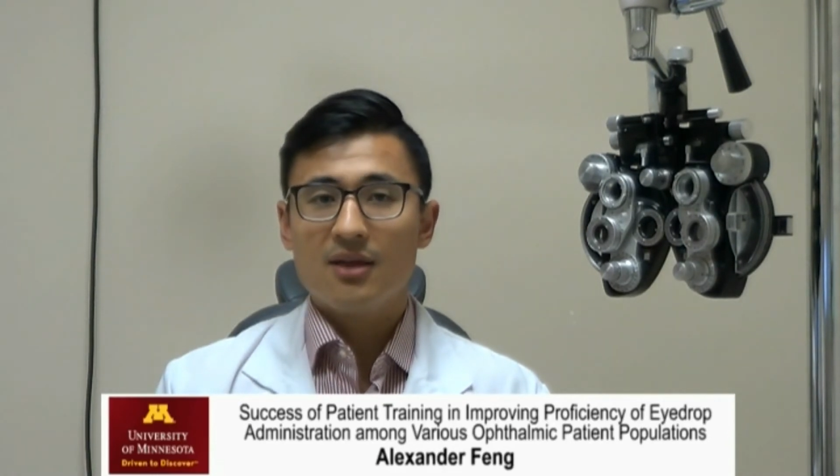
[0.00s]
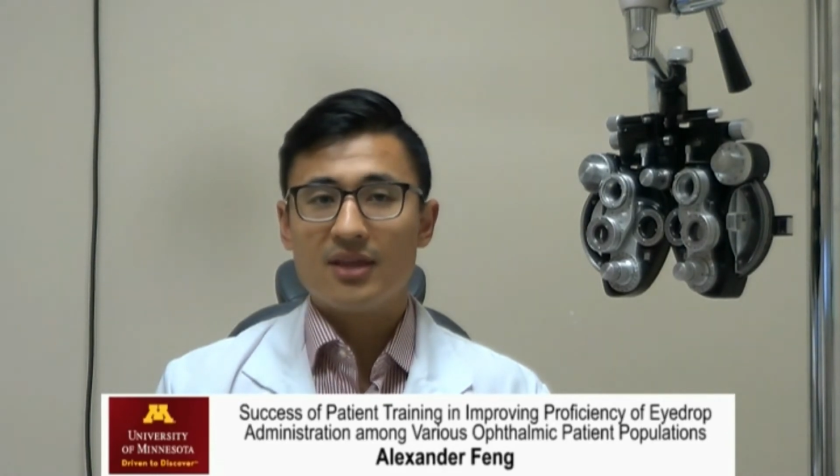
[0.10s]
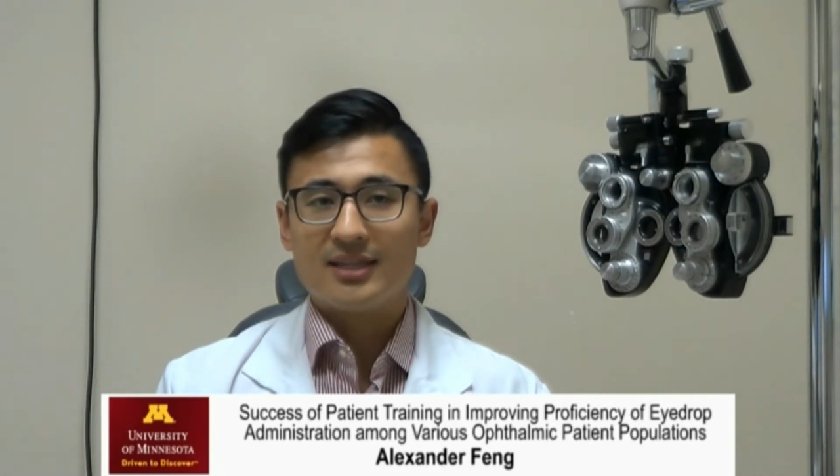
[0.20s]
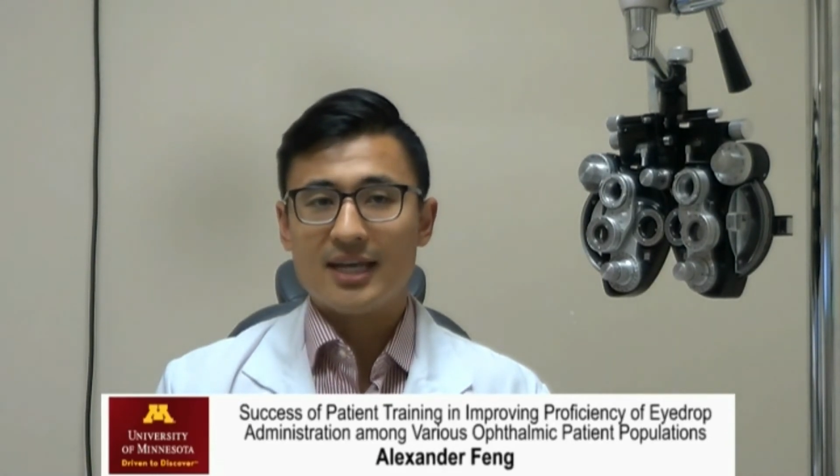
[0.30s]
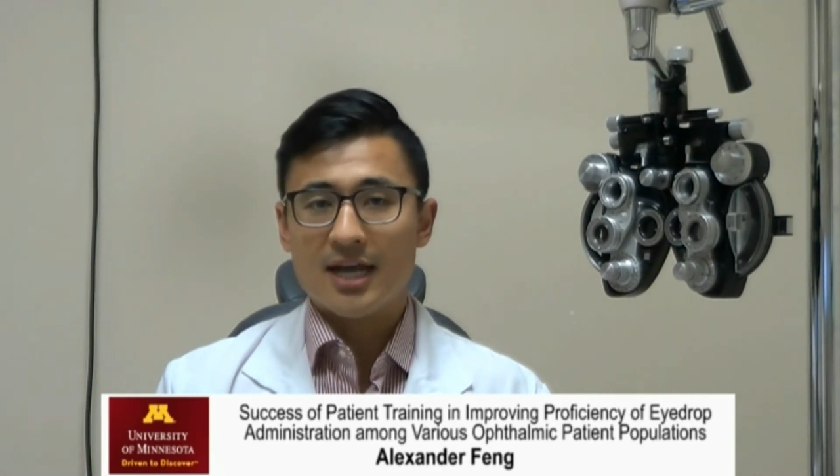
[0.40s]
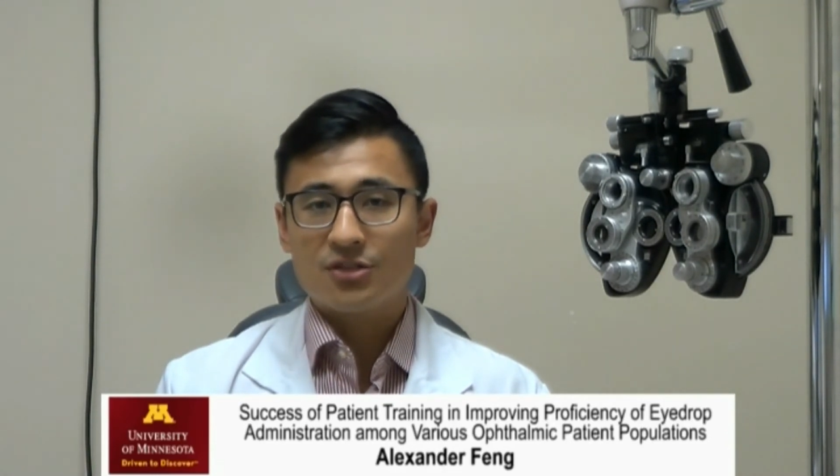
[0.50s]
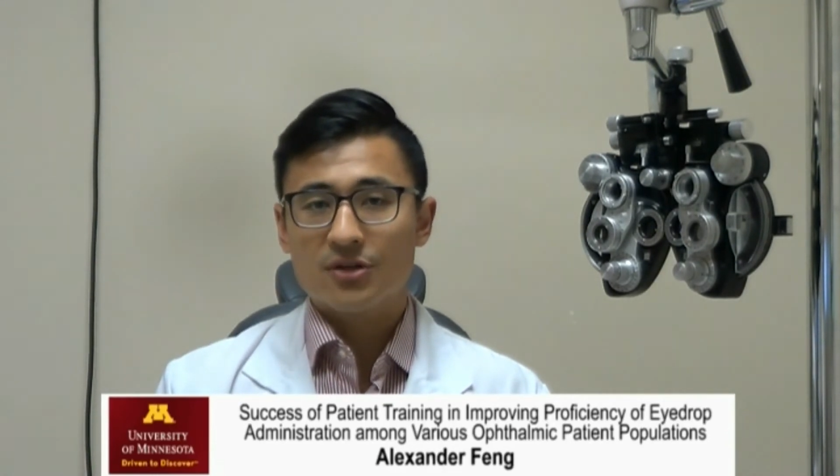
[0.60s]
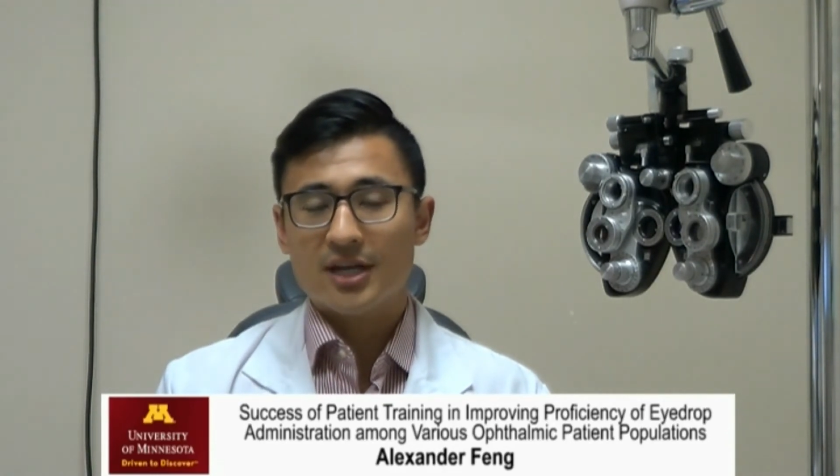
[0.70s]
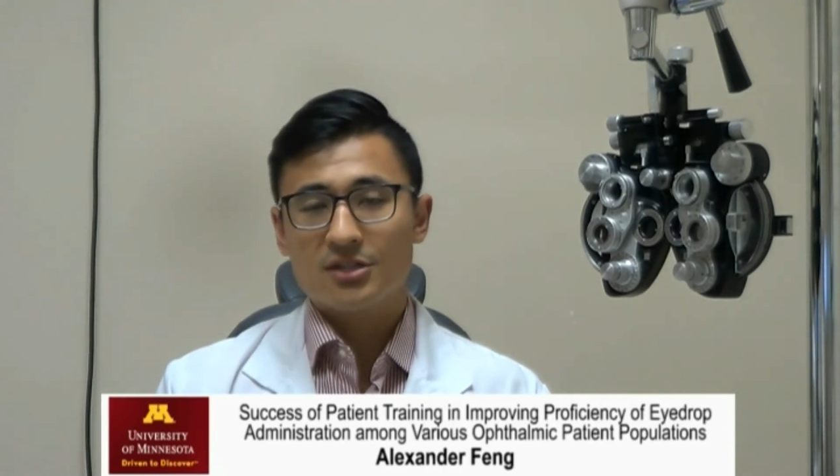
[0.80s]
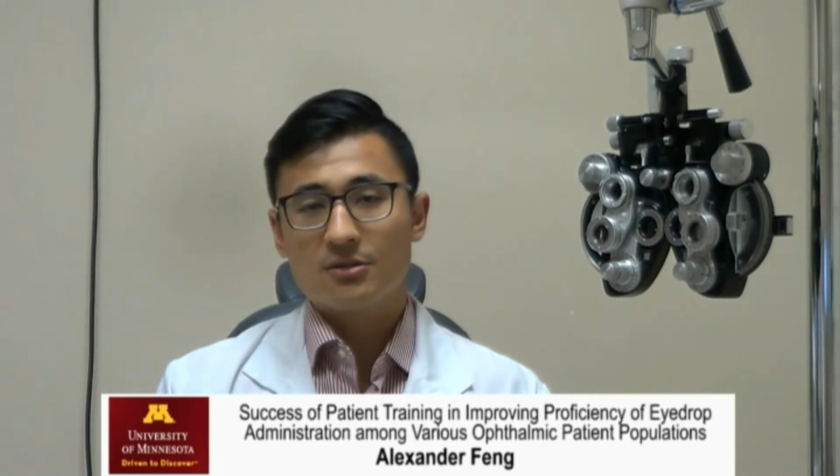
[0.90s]
that the
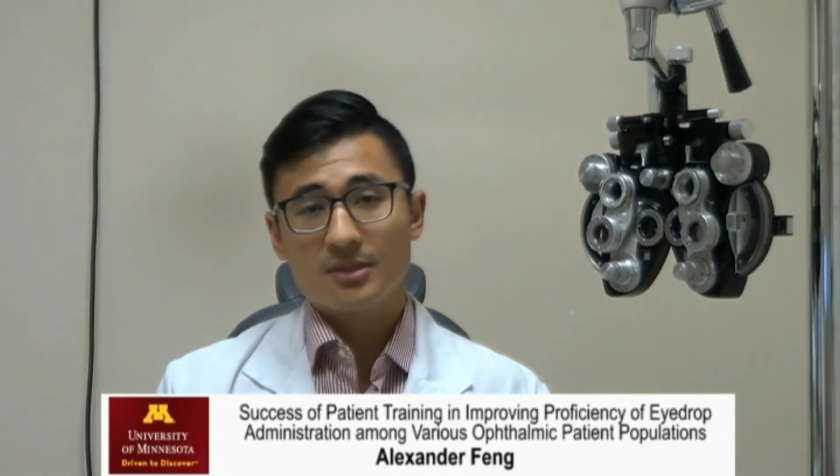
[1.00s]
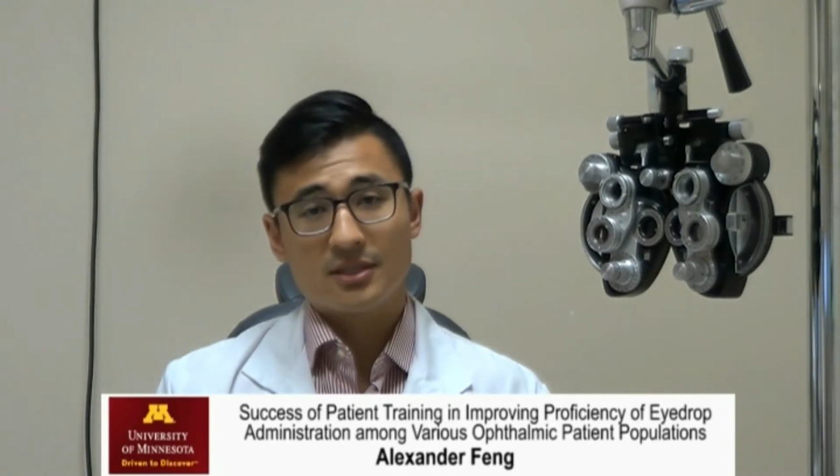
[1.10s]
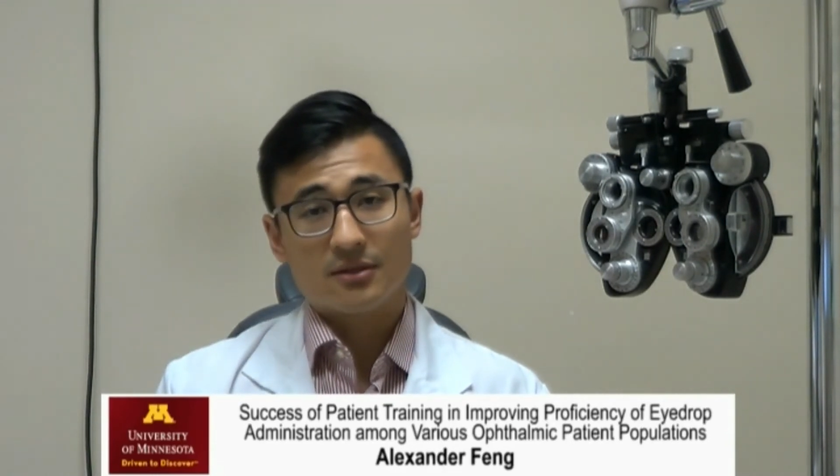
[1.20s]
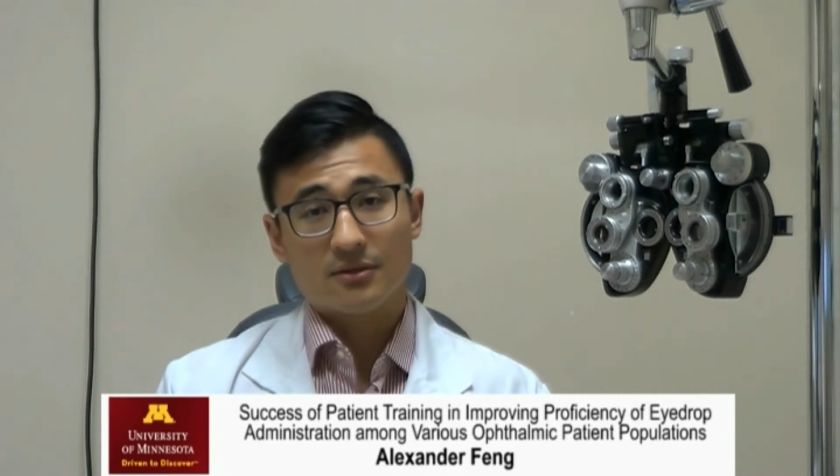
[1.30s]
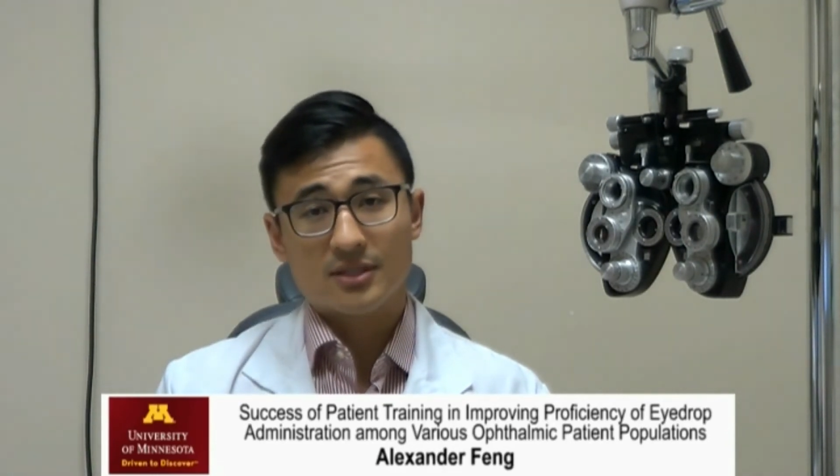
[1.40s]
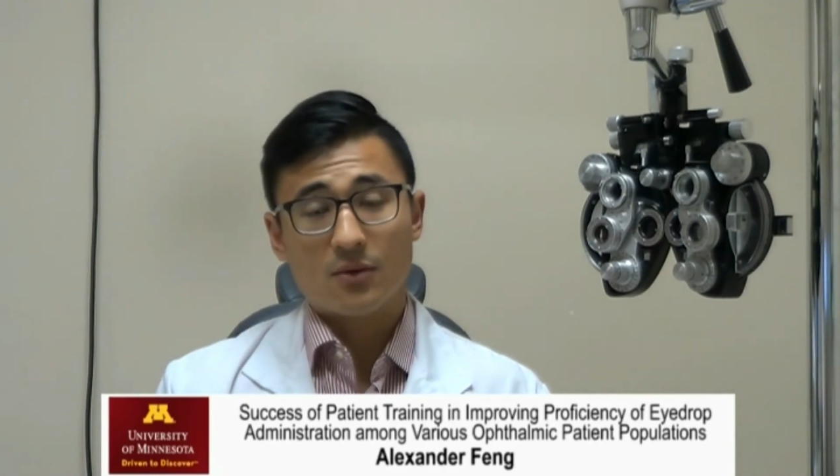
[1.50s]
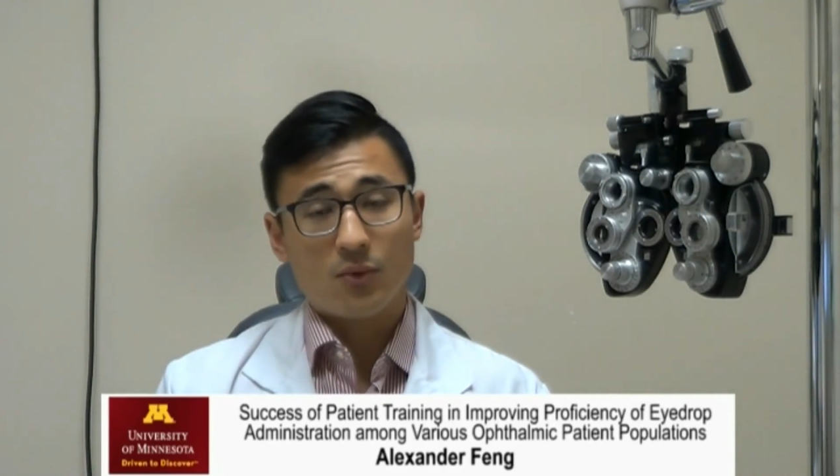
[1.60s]
educational materials that